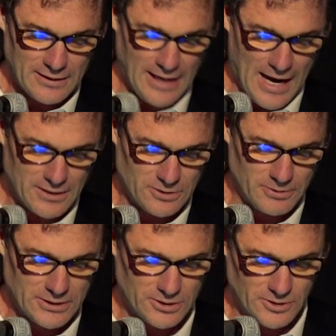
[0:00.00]
the actor
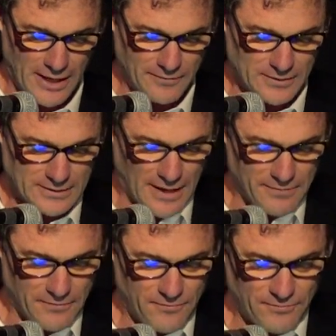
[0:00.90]
Richard Dreyfuss gave
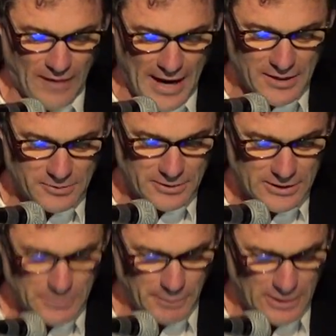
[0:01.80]
a fiery
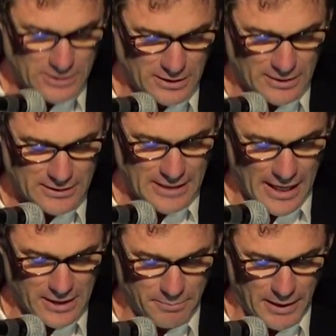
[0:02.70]
speech against the
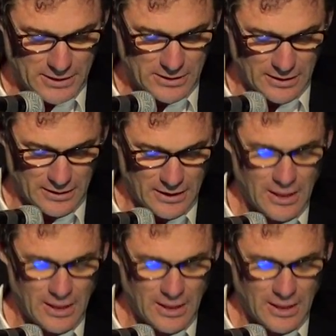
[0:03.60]
occupation.